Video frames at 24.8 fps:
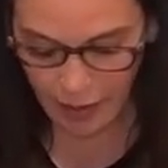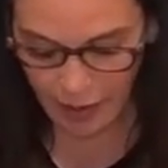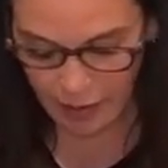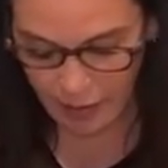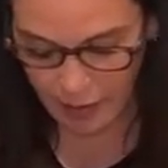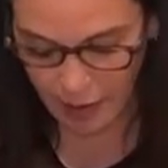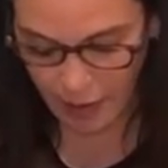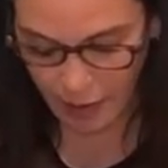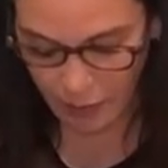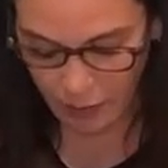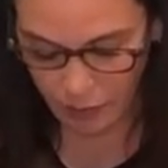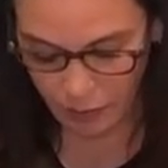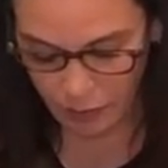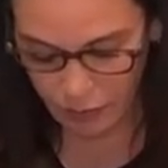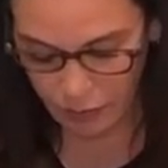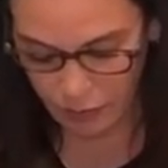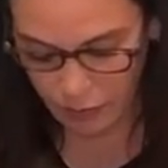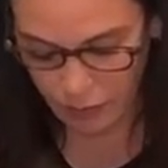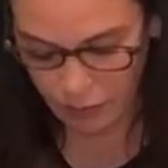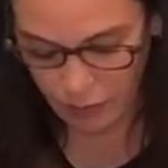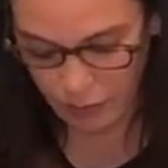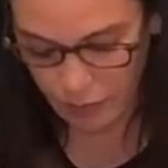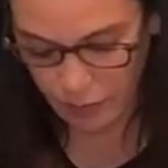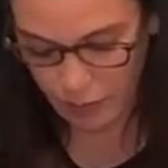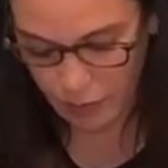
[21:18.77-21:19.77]
that out
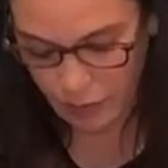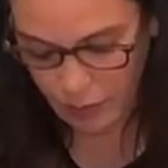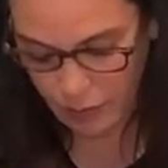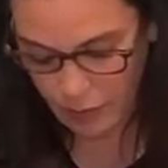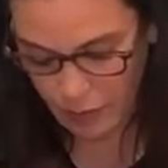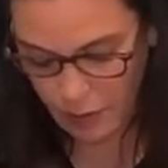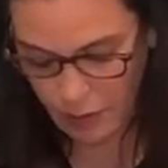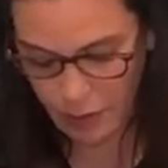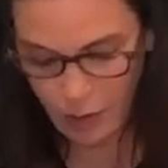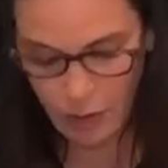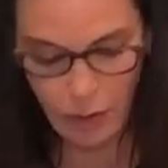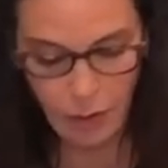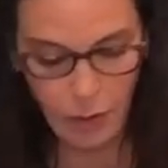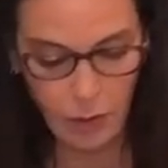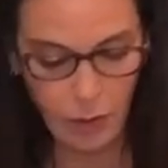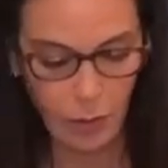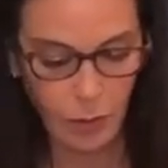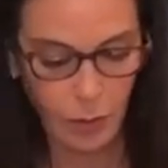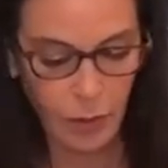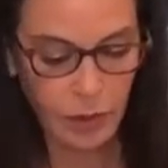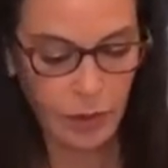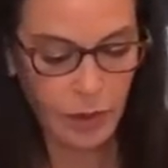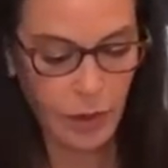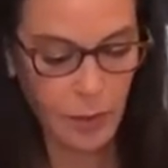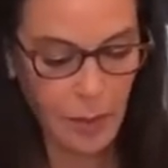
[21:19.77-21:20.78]

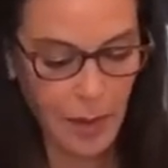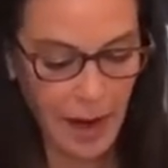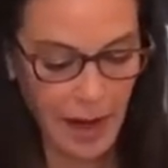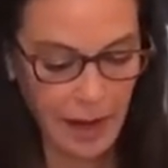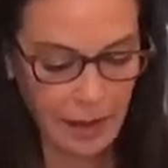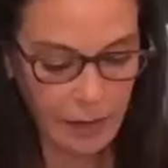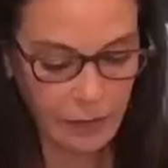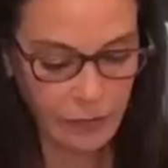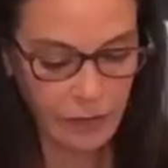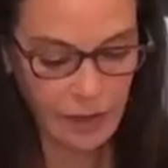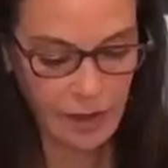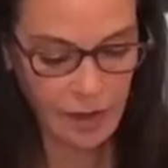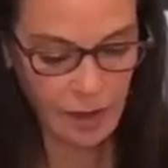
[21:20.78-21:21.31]
with the back of a